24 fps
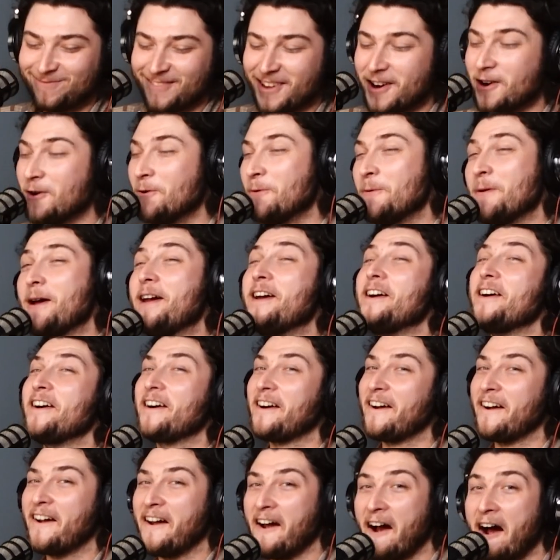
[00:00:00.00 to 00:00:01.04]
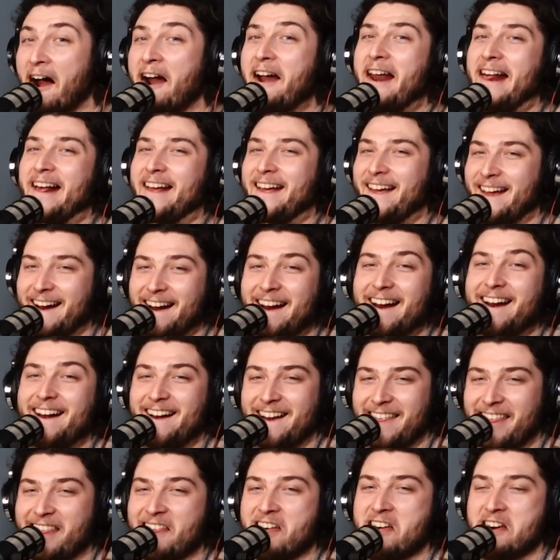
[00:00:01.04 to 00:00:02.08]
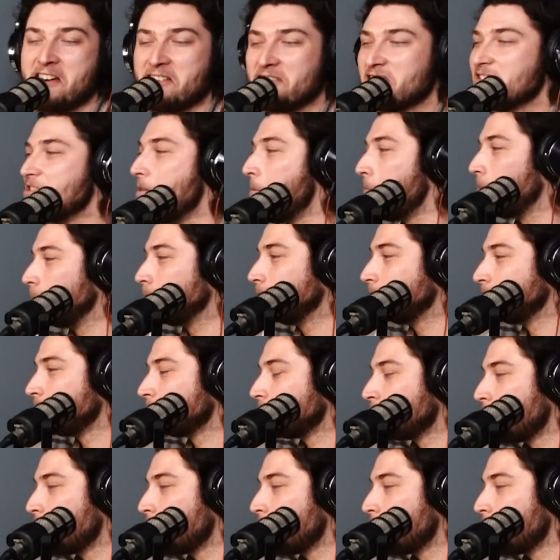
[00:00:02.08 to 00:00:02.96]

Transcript: oh we you are going to get into those. So,